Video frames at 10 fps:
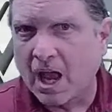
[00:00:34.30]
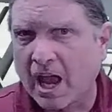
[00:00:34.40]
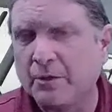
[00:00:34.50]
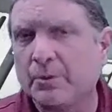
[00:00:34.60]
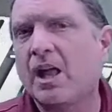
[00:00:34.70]

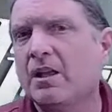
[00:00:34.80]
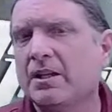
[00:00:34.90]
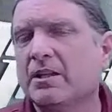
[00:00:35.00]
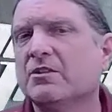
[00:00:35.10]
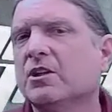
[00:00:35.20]
And the
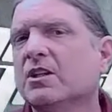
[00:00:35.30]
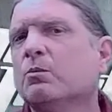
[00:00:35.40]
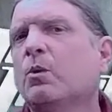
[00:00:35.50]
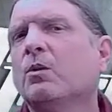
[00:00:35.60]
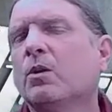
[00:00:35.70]
reality is there is
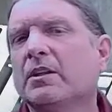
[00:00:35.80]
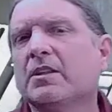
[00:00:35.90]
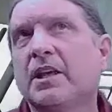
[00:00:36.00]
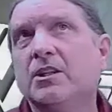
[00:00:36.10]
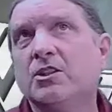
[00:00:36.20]
one
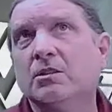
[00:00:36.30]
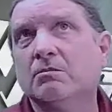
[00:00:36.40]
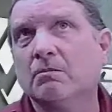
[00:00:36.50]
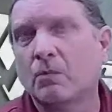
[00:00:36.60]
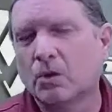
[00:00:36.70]
organization
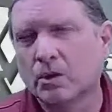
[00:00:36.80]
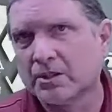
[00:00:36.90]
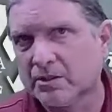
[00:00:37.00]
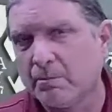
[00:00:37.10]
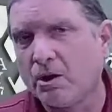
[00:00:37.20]
or a
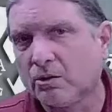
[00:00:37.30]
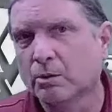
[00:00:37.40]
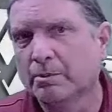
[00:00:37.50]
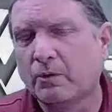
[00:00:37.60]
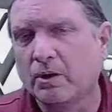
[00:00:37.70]
small
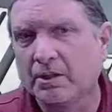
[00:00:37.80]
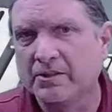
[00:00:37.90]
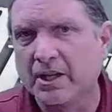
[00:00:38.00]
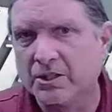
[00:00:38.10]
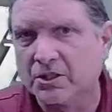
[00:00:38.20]
group of
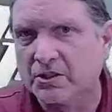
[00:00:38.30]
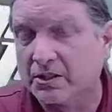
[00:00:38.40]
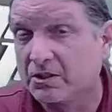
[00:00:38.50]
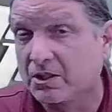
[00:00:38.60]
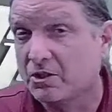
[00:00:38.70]
organizations in
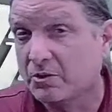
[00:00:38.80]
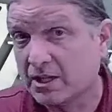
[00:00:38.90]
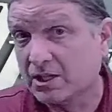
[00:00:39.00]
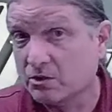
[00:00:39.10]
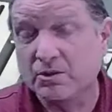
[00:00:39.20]
this country that
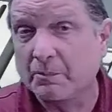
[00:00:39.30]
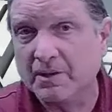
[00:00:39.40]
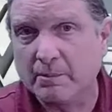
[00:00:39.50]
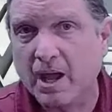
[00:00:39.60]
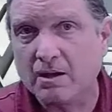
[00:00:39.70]
can do
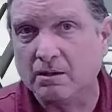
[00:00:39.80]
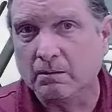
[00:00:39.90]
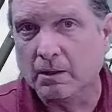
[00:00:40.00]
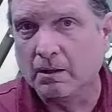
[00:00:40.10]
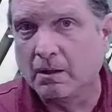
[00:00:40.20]
something about it.
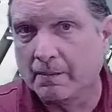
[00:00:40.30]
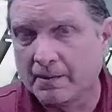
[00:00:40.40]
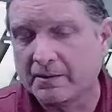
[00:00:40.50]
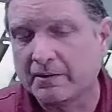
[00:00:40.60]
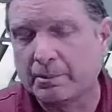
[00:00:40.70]

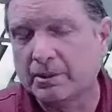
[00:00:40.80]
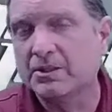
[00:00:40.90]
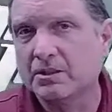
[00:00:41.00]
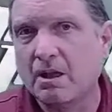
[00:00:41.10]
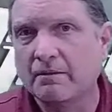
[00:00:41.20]
These are the police
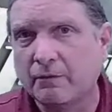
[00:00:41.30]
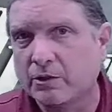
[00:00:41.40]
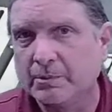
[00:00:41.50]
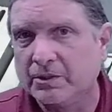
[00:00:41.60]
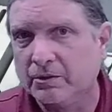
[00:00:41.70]
and law
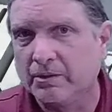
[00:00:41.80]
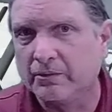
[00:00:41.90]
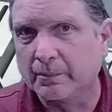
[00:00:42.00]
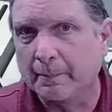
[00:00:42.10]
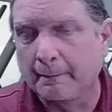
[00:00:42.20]
enforcement
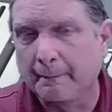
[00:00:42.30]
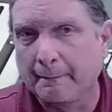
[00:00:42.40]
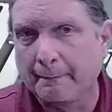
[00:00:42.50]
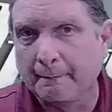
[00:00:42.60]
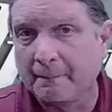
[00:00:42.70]
unions.
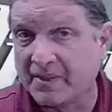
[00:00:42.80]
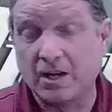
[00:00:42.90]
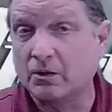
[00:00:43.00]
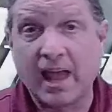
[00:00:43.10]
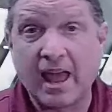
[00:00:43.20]
They
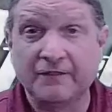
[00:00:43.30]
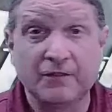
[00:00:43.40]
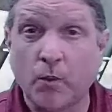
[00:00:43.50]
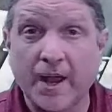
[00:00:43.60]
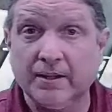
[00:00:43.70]
don't have
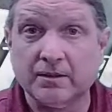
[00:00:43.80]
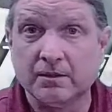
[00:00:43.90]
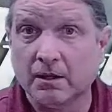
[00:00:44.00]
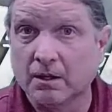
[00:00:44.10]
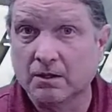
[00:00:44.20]
to wait
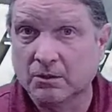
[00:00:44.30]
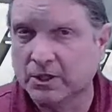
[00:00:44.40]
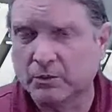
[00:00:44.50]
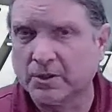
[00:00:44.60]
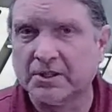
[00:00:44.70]
to
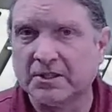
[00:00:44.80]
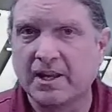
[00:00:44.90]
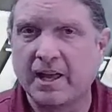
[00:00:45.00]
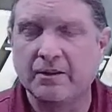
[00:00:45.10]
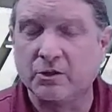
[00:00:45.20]
increase
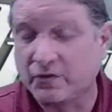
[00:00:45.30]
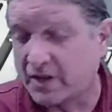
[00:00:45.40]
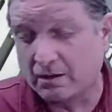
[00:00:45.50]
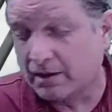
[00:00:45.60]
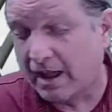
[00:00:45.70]
standards.
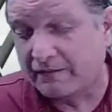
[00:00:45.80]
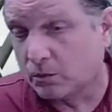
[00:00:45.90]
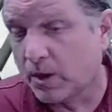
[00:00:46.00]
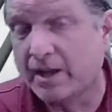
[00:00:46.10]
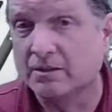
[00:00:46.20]
They don't have to
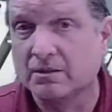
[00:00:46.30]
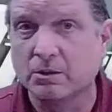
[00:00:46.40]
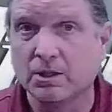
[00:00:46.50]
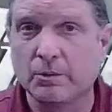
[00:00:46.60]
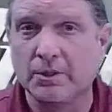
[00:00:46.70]
wait to
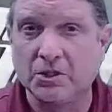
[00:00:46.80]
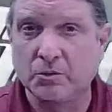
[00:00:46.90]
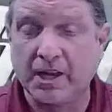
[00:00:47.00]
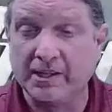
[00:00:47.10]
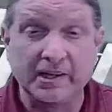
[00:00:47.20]
increase
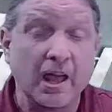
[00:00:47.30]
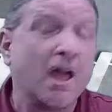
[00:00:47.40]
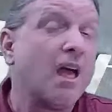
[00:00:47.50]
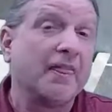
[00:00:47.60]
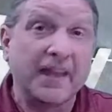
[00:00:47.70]
training.
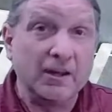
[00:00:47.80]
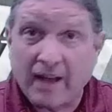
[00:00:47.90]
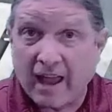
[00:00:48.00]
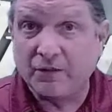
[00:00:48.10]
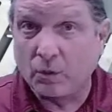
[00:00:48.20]
They don't
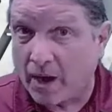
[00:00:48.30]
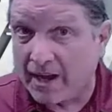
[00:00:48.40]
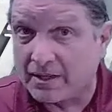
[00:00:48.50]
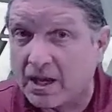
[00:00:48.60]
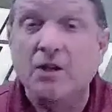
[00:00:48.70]
have to
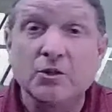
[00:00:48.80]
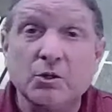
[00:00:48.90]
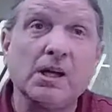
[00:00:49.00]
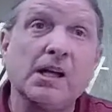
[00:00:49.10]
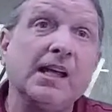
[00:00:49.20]
wait
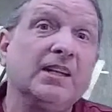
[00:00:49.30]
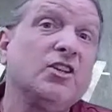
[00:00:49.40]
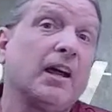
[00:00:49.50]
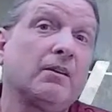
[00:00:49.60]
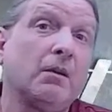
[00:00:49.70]
to
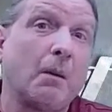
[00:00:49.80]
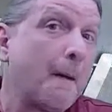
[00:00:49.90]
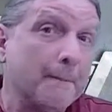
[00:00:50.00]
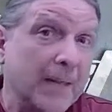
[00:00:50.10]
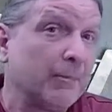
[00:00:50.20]
eject
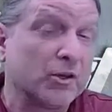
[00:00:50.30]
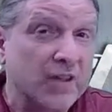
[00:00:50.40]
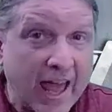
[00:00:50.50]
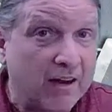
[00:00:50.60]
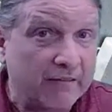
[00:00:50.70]

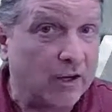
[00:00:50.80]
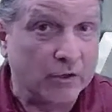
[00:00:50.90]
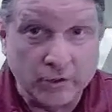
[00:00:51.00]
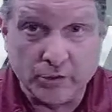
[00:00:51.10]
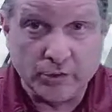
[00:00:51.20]
members out of their
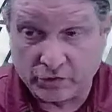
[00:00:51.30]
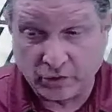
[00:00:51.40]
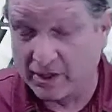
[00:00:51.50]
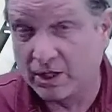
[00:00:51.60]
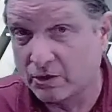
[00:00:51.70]
union so
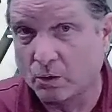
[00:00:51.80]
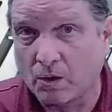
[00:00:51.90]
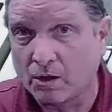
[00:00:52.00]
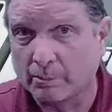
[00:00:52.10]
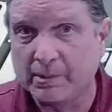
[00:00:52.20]
they can no
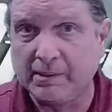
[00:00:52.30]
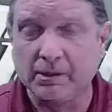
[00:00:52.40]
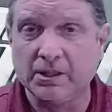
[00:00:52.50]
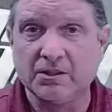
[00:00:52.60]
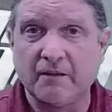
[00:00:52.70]
longer be
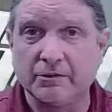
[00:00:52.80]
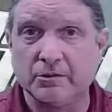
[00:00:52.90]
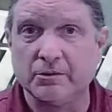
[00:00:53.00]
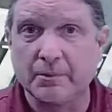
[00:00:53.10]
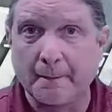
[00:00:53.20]
police officers.